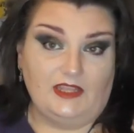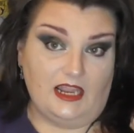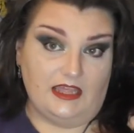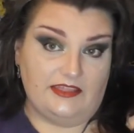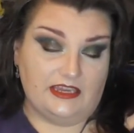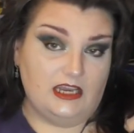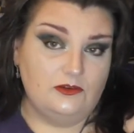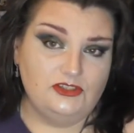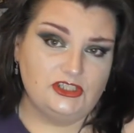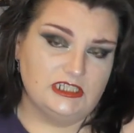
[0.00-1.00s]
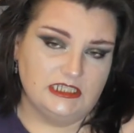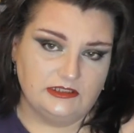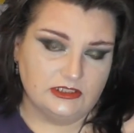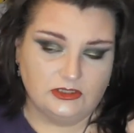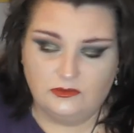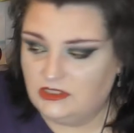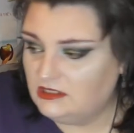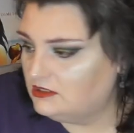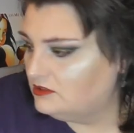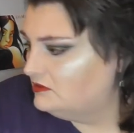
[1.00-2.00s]
The ghost in the
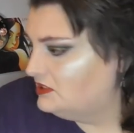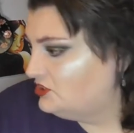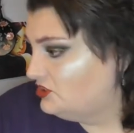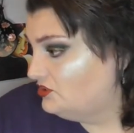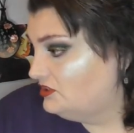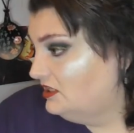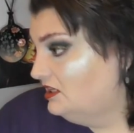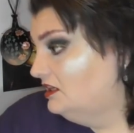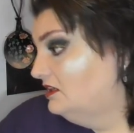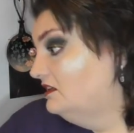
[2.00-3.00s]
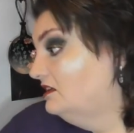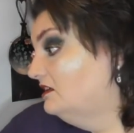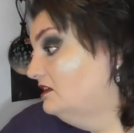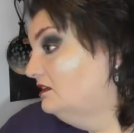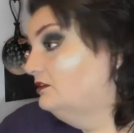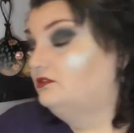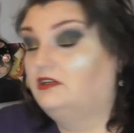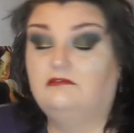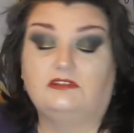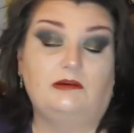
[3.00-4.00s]
corner who has just
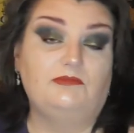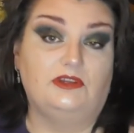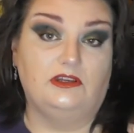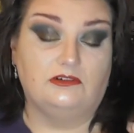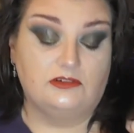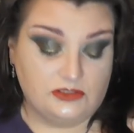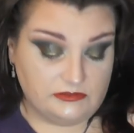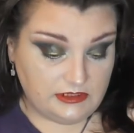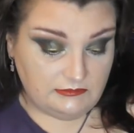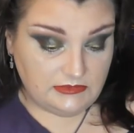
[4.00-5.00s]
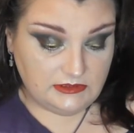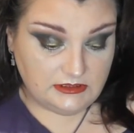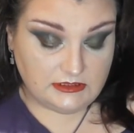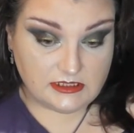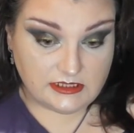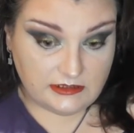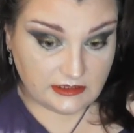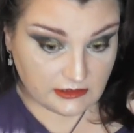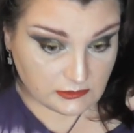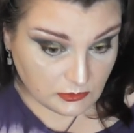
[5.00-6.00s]
thrown something across the room. Goodness only
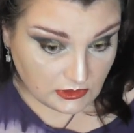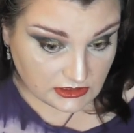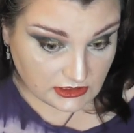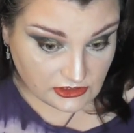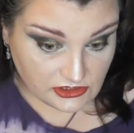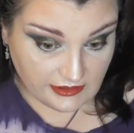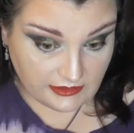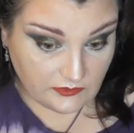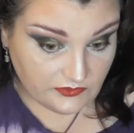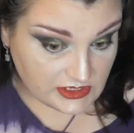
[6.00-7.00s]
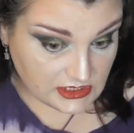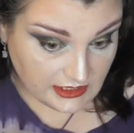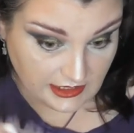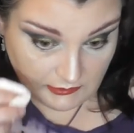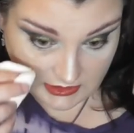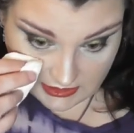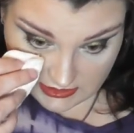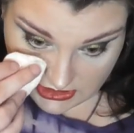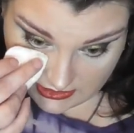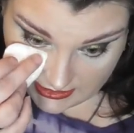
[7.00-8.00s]
knows what. I should go and investigate when I
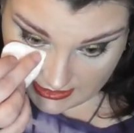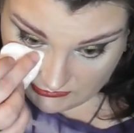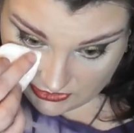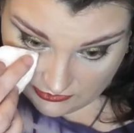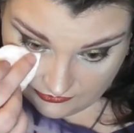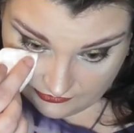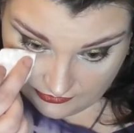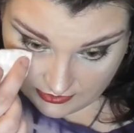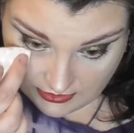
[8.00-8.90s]
turn the camera off.